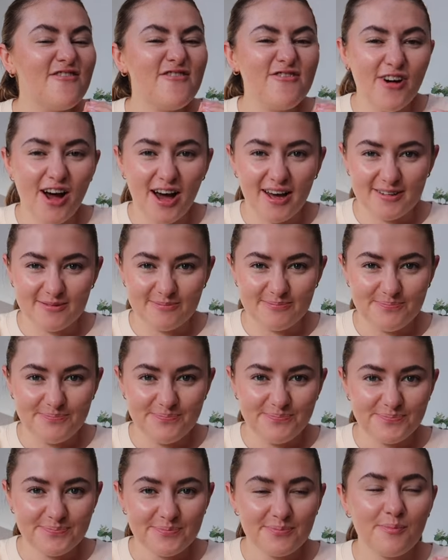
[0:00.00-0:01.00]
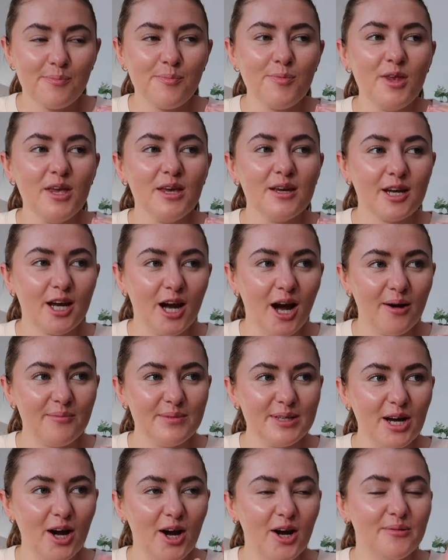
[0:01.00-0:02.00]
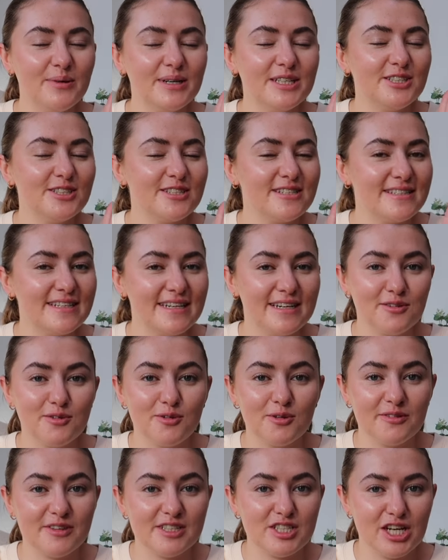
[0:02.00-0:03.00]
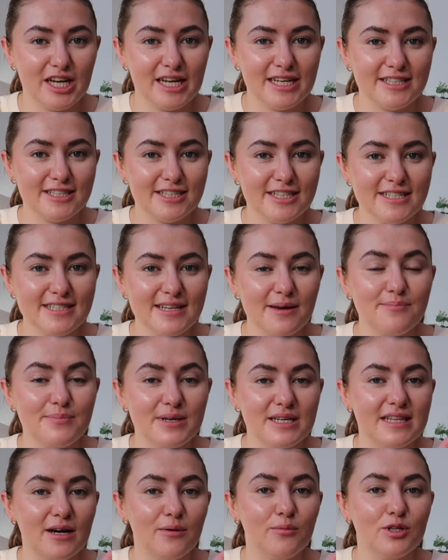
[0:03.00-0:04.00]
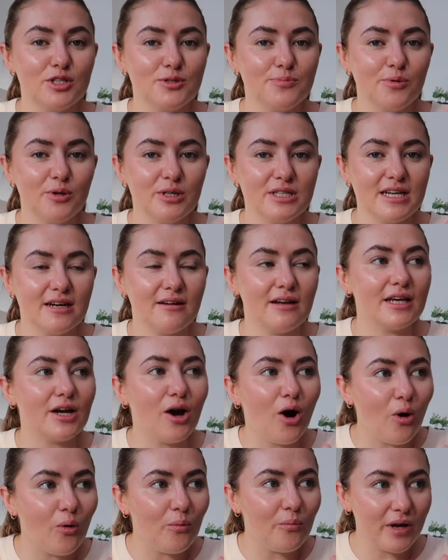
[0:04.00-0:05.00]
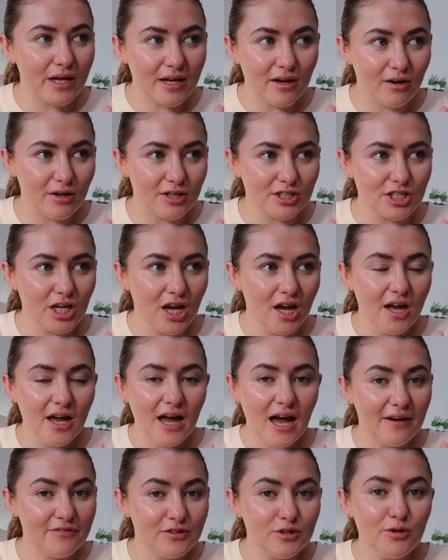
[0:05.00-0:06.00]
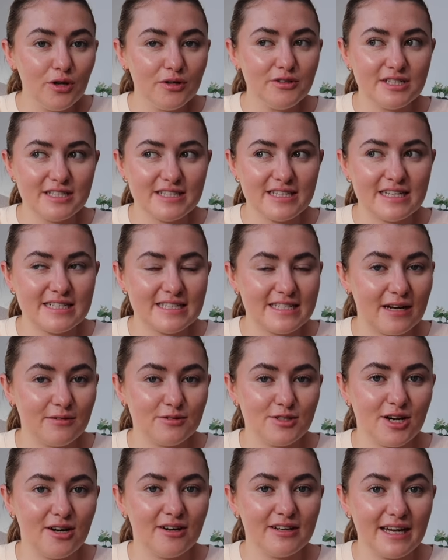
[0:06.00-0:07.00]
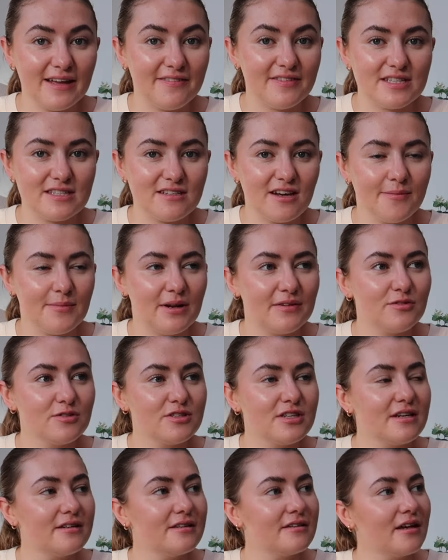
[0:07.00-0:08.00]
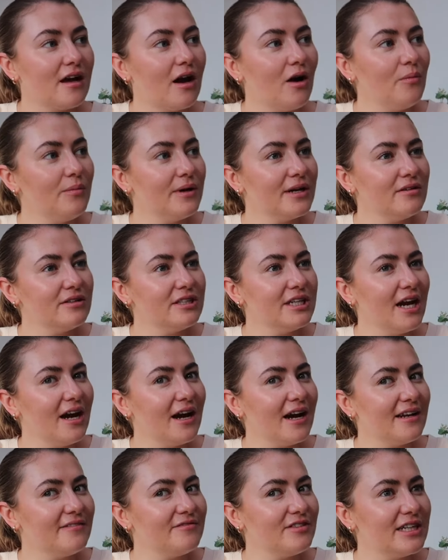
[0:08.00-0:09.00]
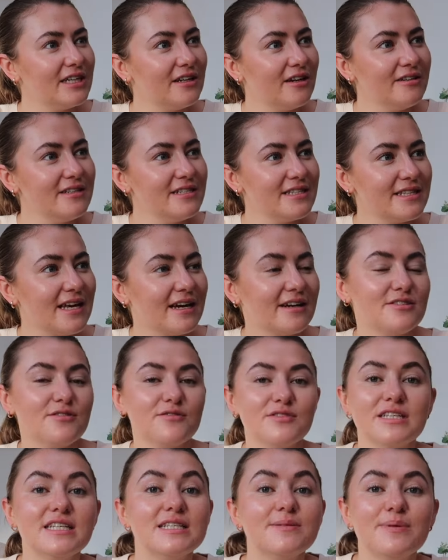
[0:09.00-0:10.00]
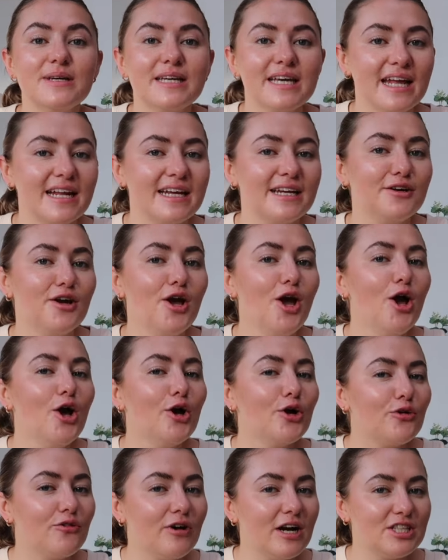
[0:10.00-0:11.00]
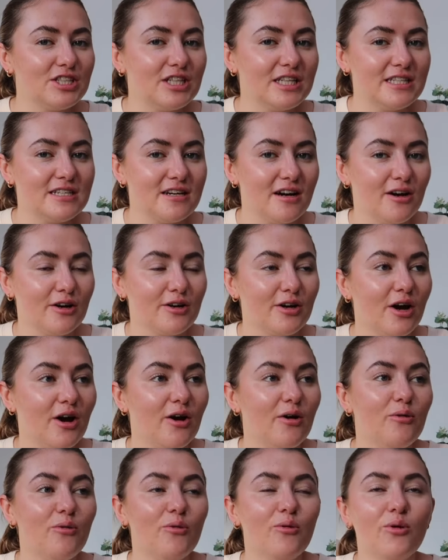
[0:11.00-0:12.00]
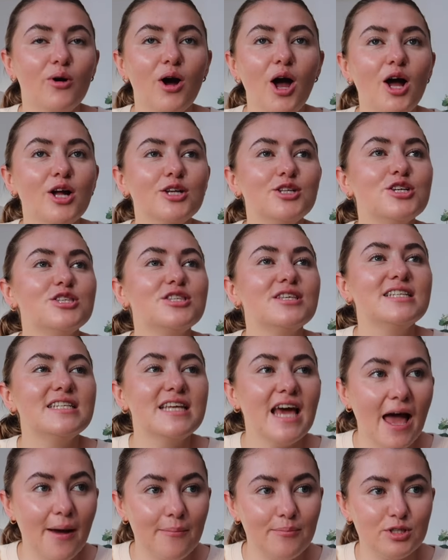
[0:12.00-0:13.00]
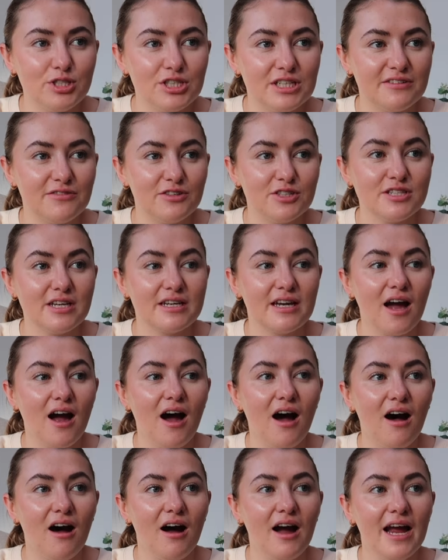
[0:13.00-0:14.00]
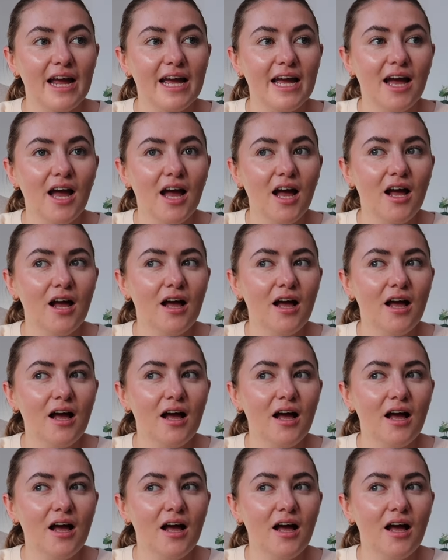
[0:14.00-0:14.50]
fun coming home and just seeing all of the changes and being that one to point out like, oh my gosh, have you noticed that it's now dark at this time? And everyone's like, oh my god, yeah, I hadn't really noticed that, because obviously it's been getting gradually darker. Or just the temperature difference, like I